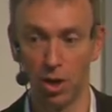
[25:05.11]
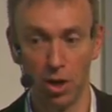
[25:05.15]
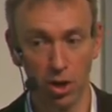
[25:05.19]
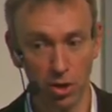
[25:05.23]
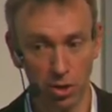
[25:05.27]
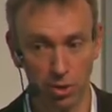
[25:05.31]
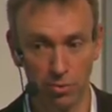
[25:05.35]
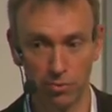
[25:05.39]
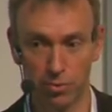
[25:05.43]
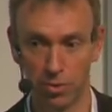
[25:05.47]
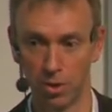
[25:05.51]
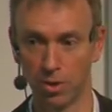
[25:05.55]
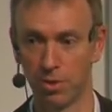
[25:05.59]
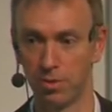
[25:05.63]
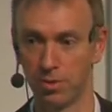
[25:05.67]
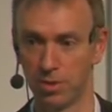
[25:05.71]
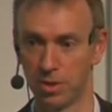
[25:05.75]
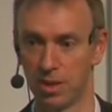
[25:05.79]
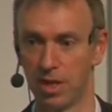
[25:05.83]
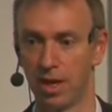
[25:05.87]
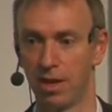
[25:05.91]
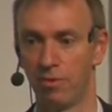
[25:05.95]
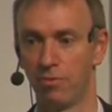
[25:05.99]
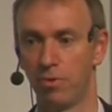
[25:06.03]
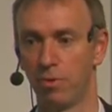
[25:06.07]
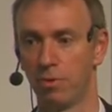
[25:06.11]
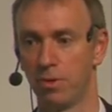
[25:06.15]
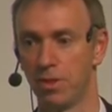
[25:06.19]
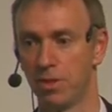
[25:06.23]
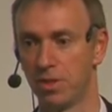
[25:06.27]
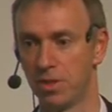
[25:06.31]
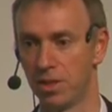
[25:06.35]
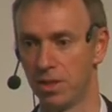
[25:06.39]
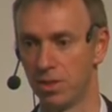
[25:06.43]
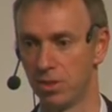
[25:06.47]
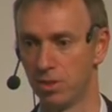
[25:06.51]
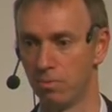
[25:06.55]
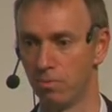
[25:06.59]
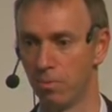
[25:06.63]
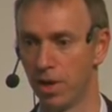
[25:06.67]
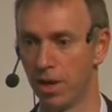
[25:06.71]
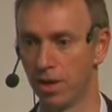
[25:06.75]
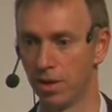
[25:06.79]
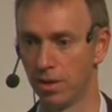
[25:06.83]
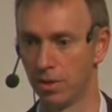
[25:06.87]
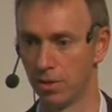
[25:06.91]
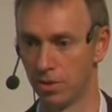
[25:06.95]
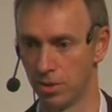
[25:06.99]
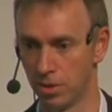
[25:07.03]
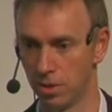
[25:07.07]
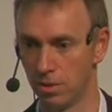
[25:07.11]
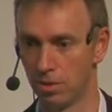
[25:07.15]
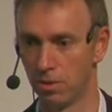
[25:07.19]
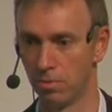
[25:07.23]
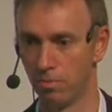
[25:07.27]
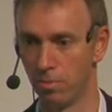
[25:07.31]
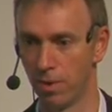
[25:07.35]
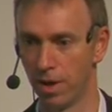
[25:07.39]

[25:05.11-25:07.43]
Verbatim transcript: you've got to have the decision makers who can